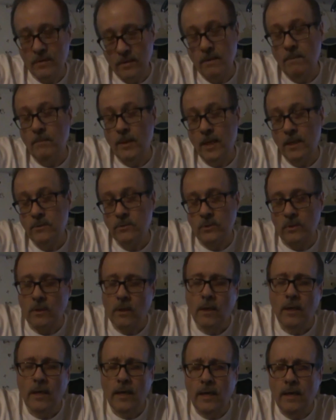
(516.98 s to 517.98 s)

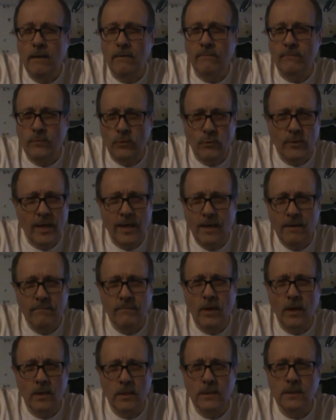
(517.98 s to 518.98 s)
Imagine, if you can't
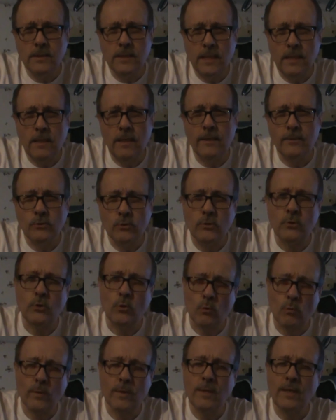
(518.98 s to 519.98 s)
find a teenager and
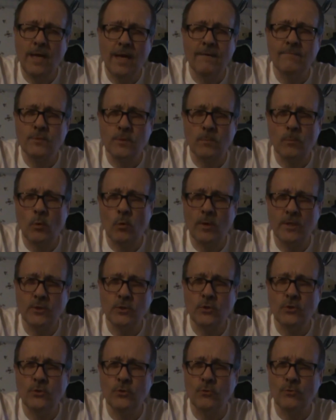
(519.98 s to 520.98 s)
you really have some
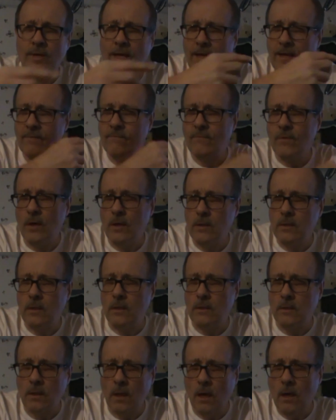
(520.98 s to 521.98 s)
questions you can't find
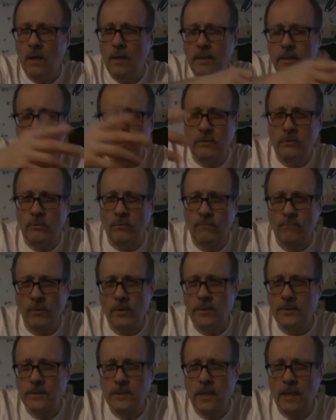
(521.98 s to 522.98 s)
online and your
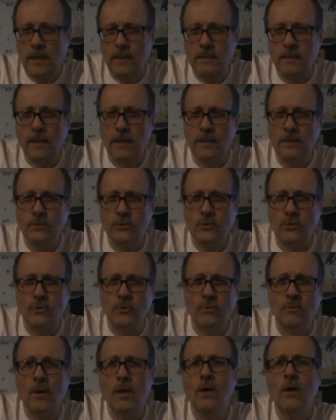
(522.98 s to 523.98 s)
friends can't
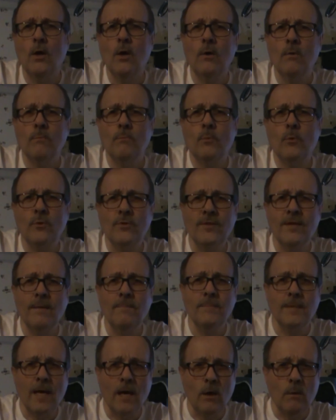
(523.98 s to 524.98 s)
answer, put
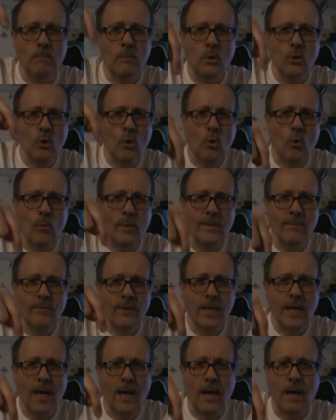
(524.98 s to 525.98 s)
them down below in the
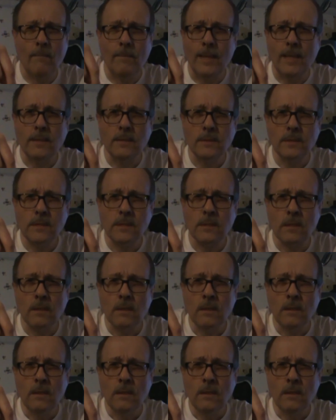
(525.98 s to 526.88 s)
comments